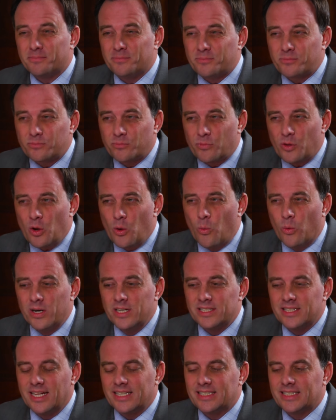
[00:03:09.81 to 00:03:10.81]
Right. What
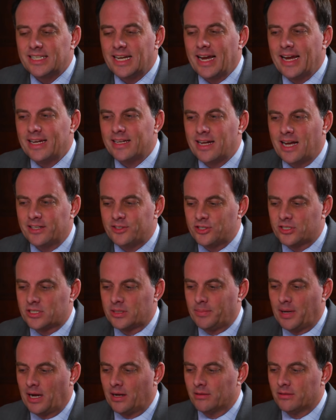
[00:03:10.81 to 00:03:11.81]
does that say, not just
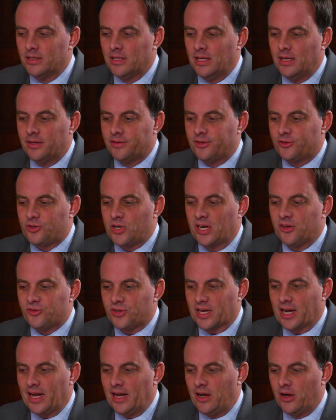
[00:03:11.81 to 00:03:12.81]
about the
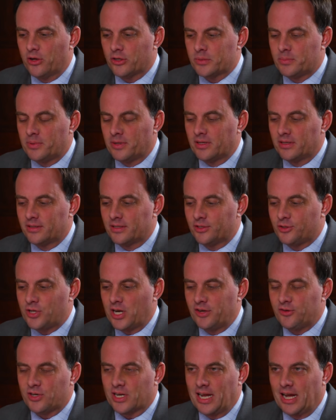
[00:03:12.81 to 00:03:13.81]
changing House, but the
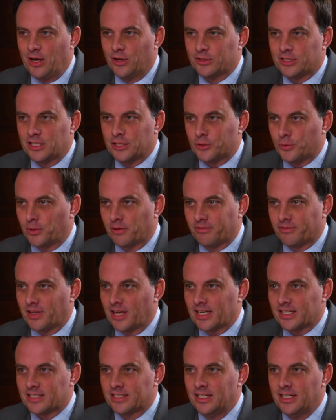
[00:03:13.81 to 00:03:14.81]
changing House as it
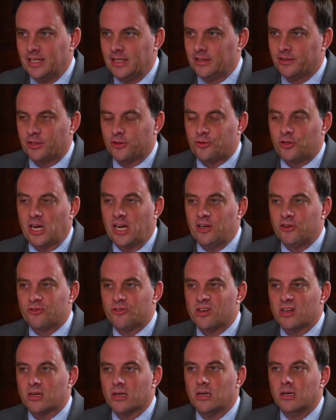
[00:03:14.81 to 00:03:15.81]
reflects the
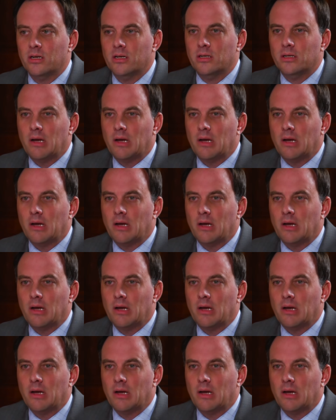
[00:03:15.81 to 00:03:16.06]
changing